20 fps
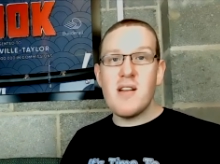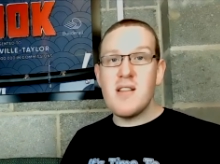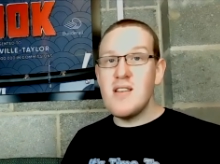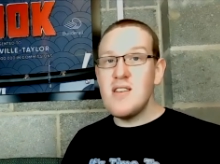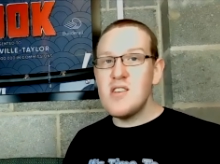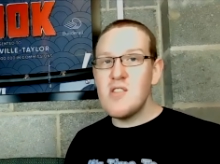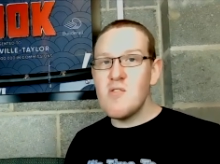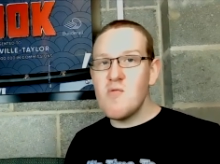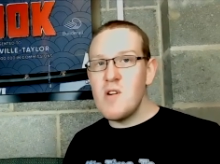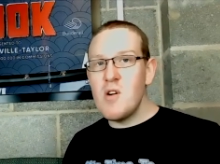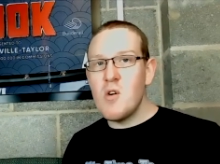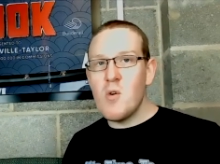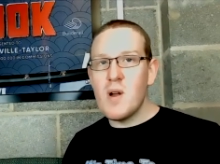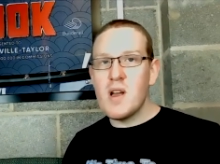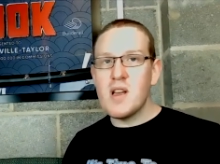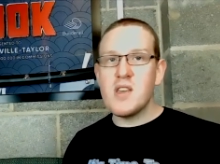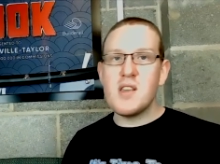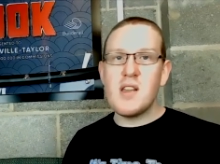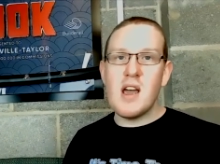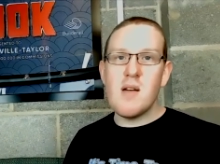And this is a real
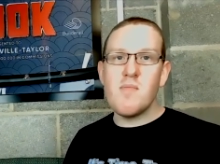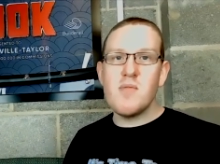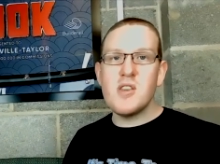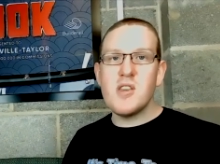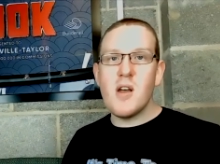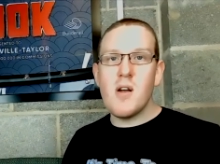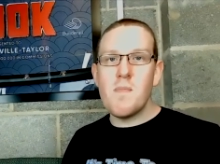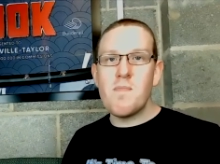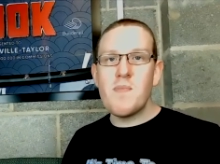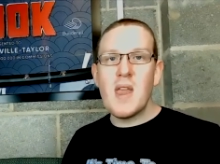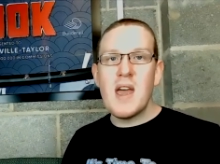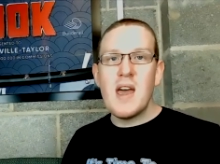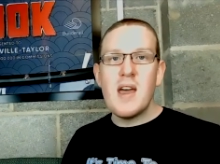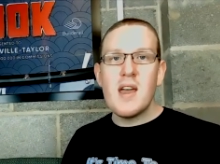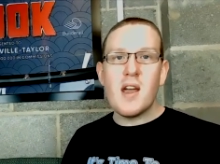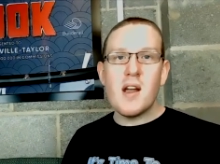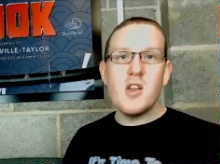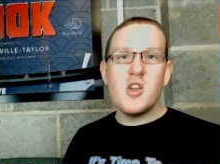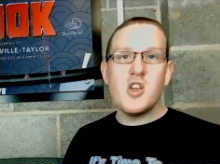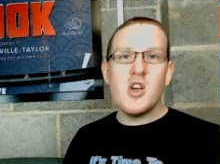quick step. So I'm
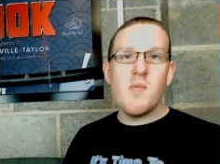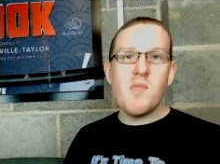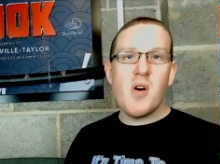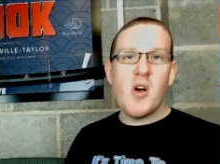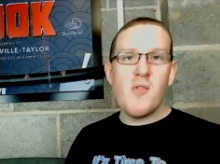going to jump